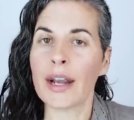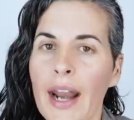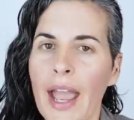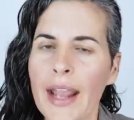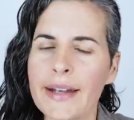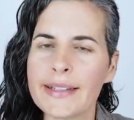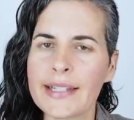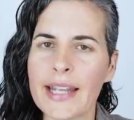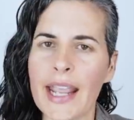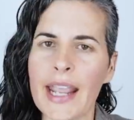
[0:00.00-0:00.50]
that
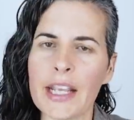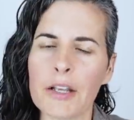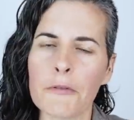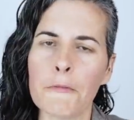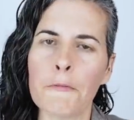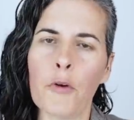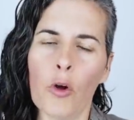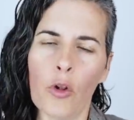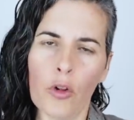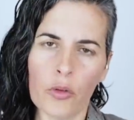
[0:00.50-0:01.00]
I take
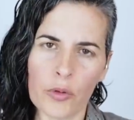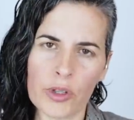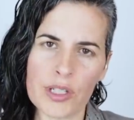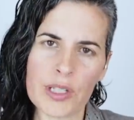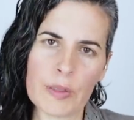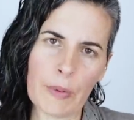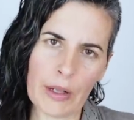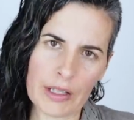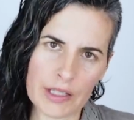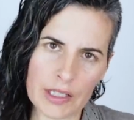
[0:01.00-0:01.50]
full
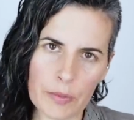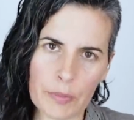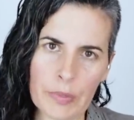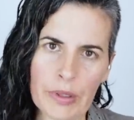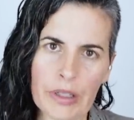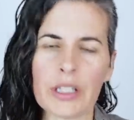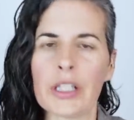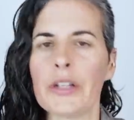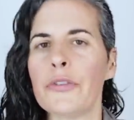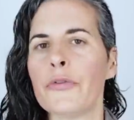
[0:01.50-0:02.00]

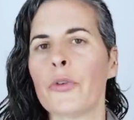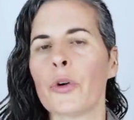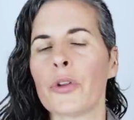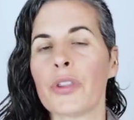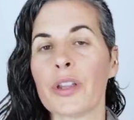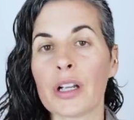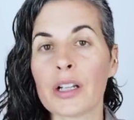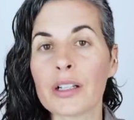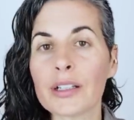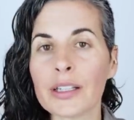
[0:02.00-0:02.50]
responsibility
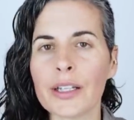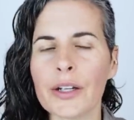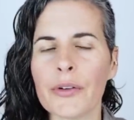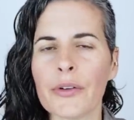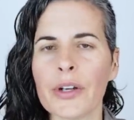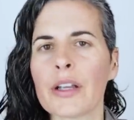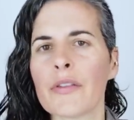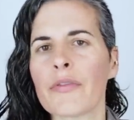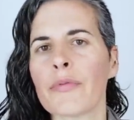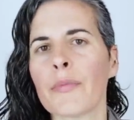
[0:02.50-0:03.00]
for the
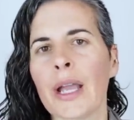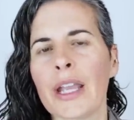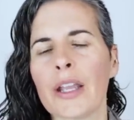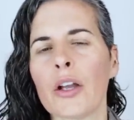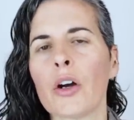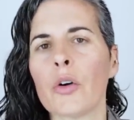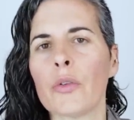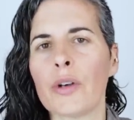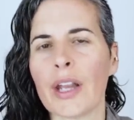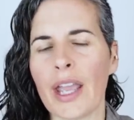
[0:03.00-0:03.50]
clearing of
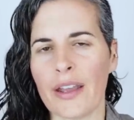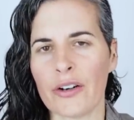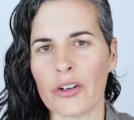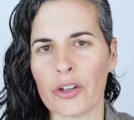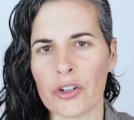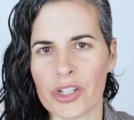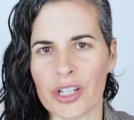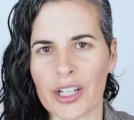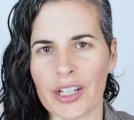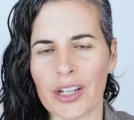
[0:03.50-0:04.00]
my own
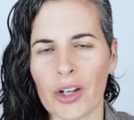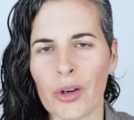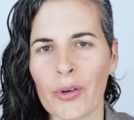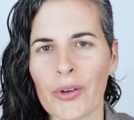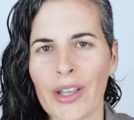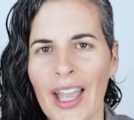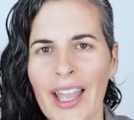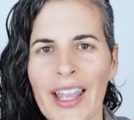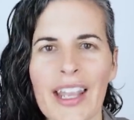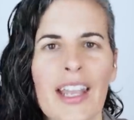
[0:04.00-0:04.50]
energy.
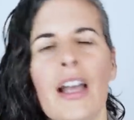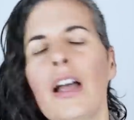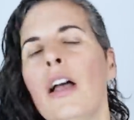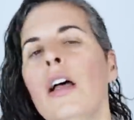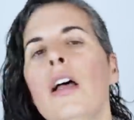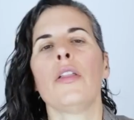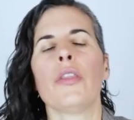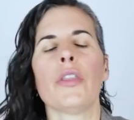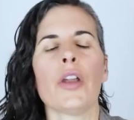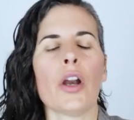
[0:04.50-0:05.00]
Okay,
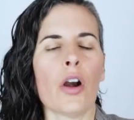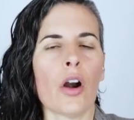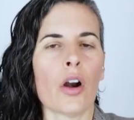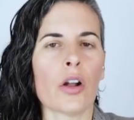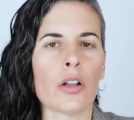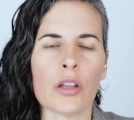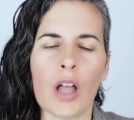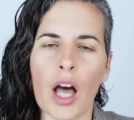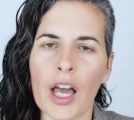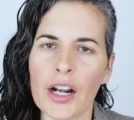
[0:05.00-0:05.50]
there
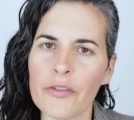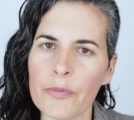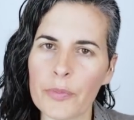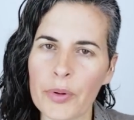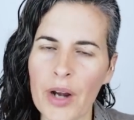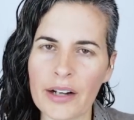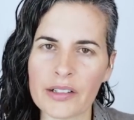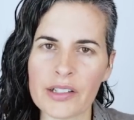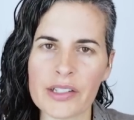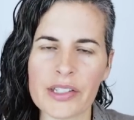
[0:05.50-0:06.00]
are a lot
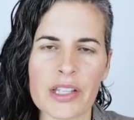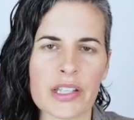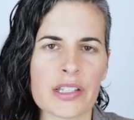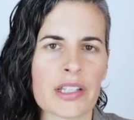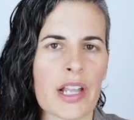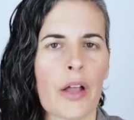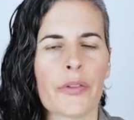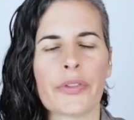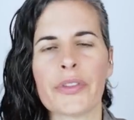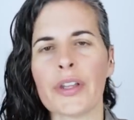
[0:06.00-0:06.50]
of
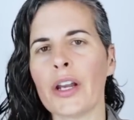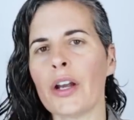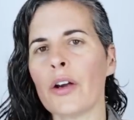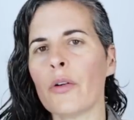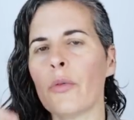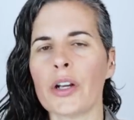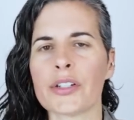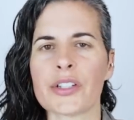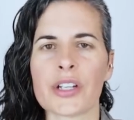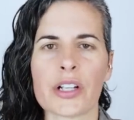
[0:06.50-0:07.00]
practices out
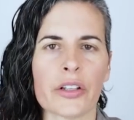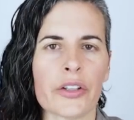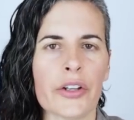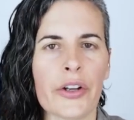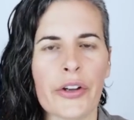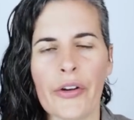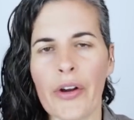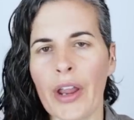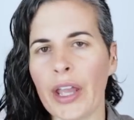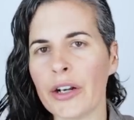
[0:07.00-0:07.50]
there where to
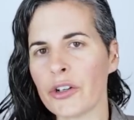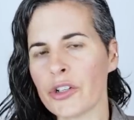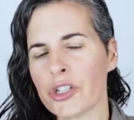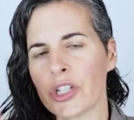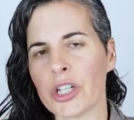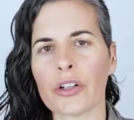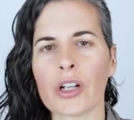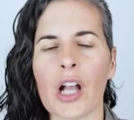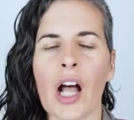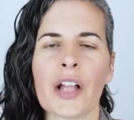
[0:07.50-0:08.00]
clear your
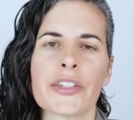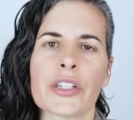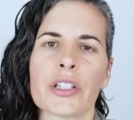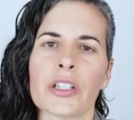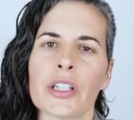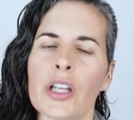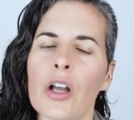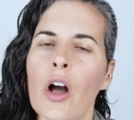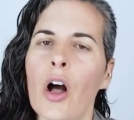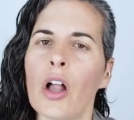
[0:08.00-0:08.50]
energy, you're
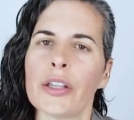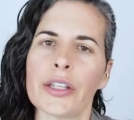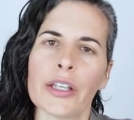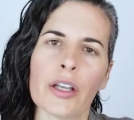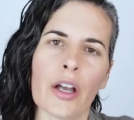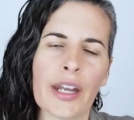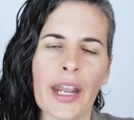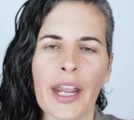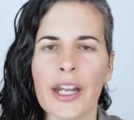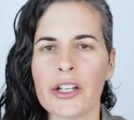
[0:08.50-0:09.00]
constantly
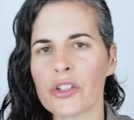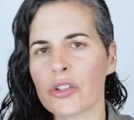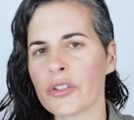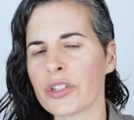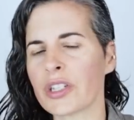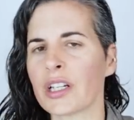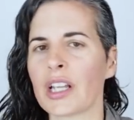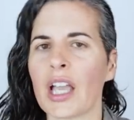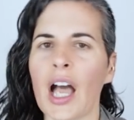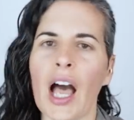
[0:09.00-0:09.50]
calling on
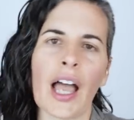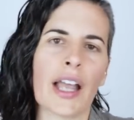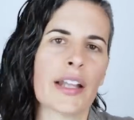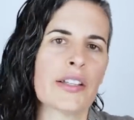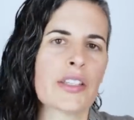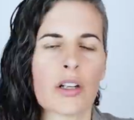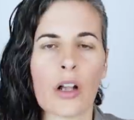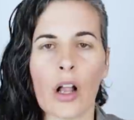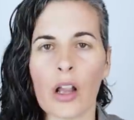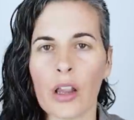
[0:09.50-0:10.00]
angels and
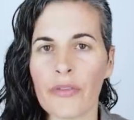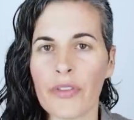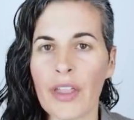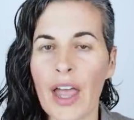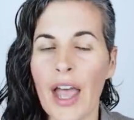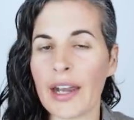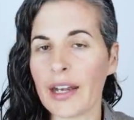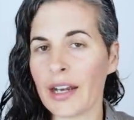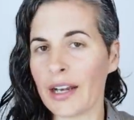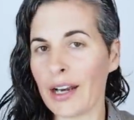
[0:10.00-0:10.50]
guides and all of
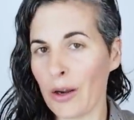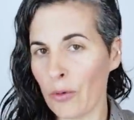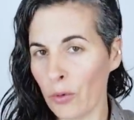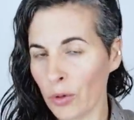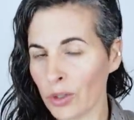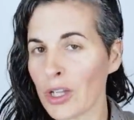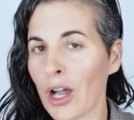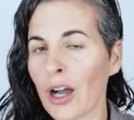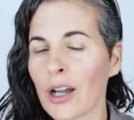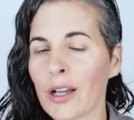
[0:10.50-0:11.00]
that, and I
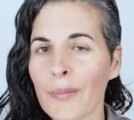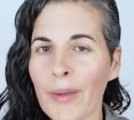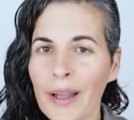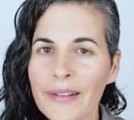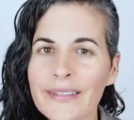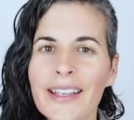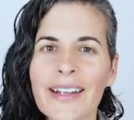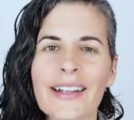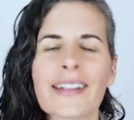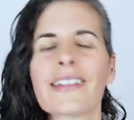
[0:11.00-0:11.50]
will talk
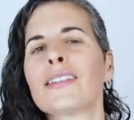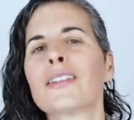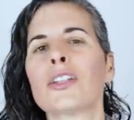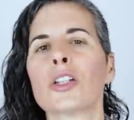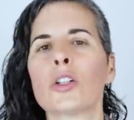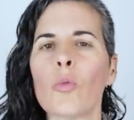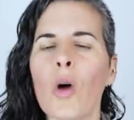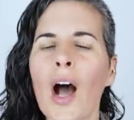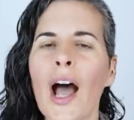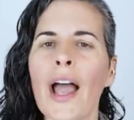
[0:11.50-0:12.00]
about that in a
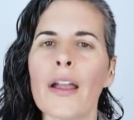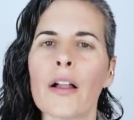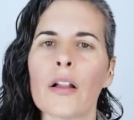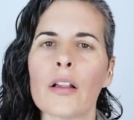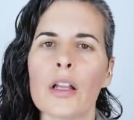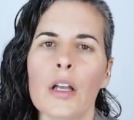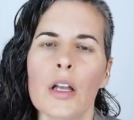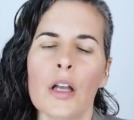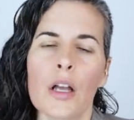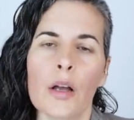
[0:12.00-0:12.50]
little
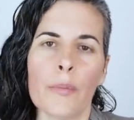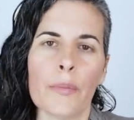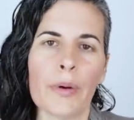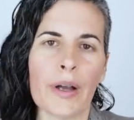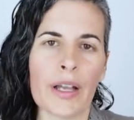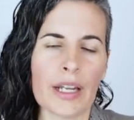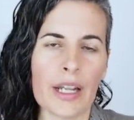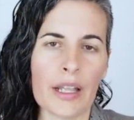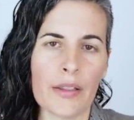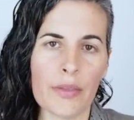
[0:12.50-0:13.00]
while,
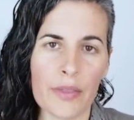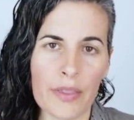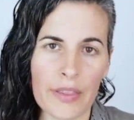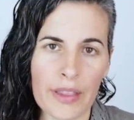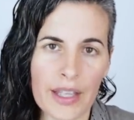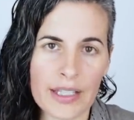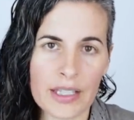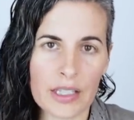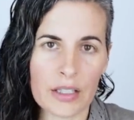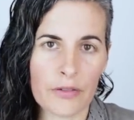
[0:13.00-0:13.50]
but in
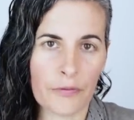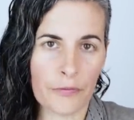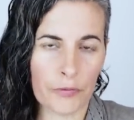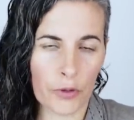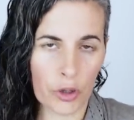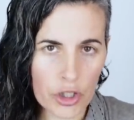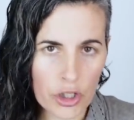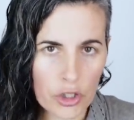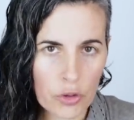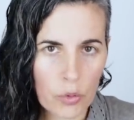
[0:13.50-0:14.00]
this
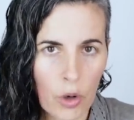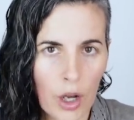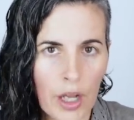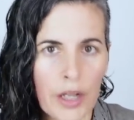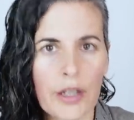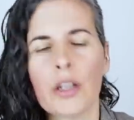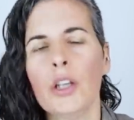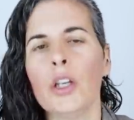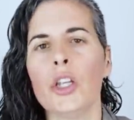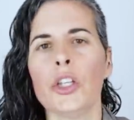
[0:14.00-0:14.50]
first
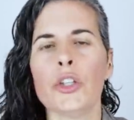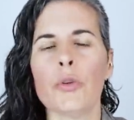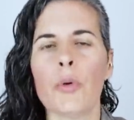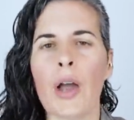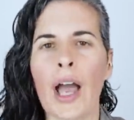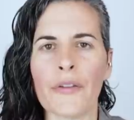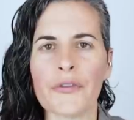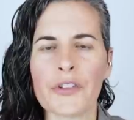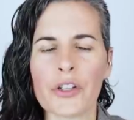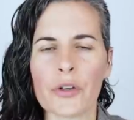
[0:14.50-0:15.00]
one, you
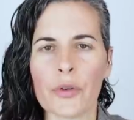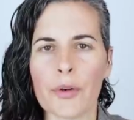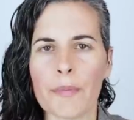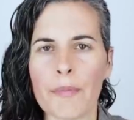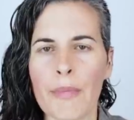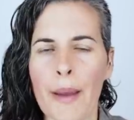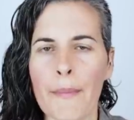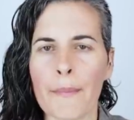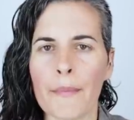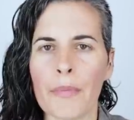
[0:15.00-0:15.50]
have to
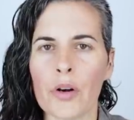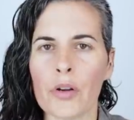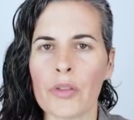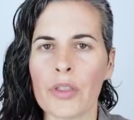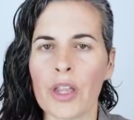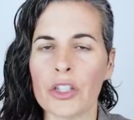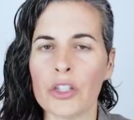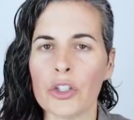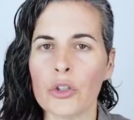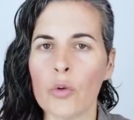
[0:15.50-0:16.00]

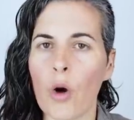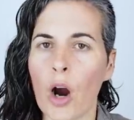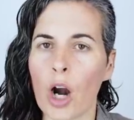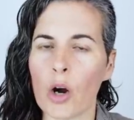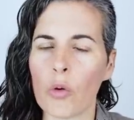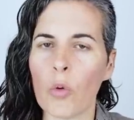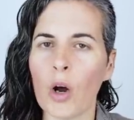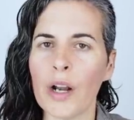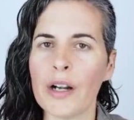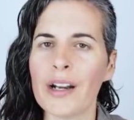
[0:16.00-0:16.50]
remember that you
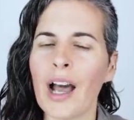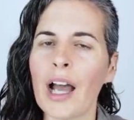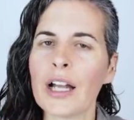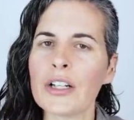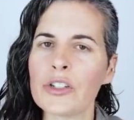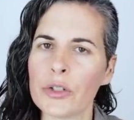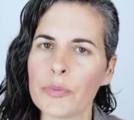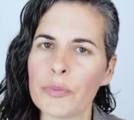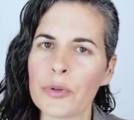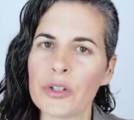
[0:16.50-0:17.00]
are
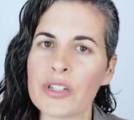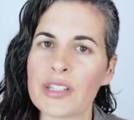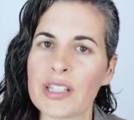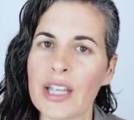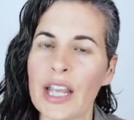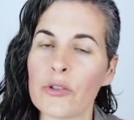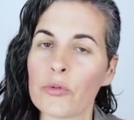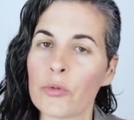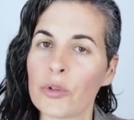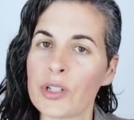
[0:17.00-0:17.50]

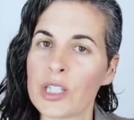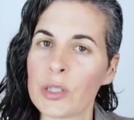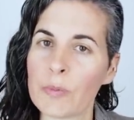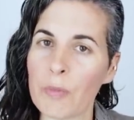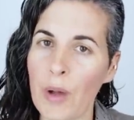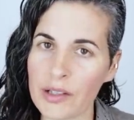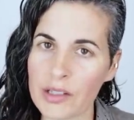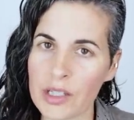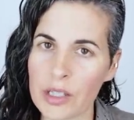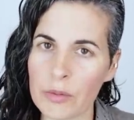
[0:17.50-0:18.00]
100%
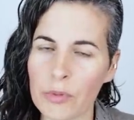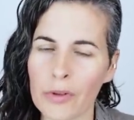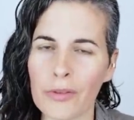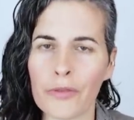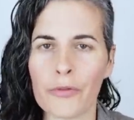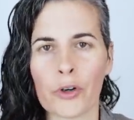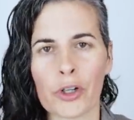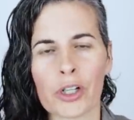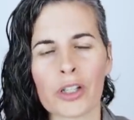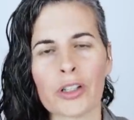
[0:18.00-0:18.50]

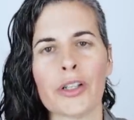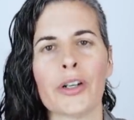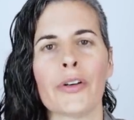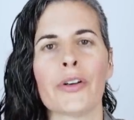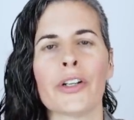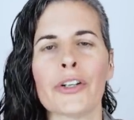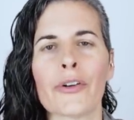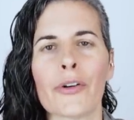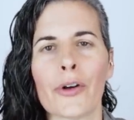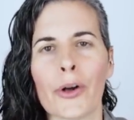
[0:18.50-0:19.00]
responsible for
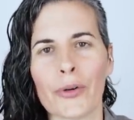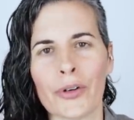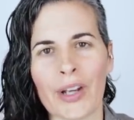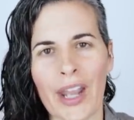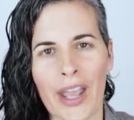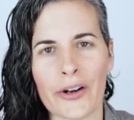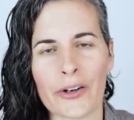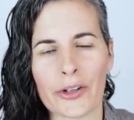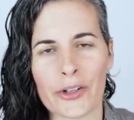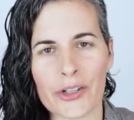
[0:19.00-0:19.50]
clearing your
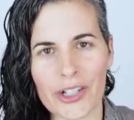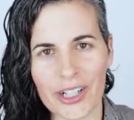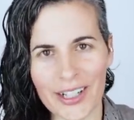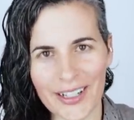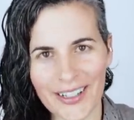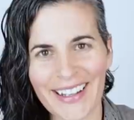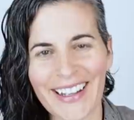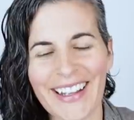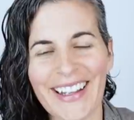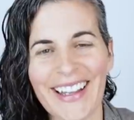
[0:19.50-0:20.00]
own
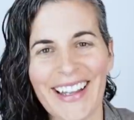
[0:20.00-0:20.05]
energy.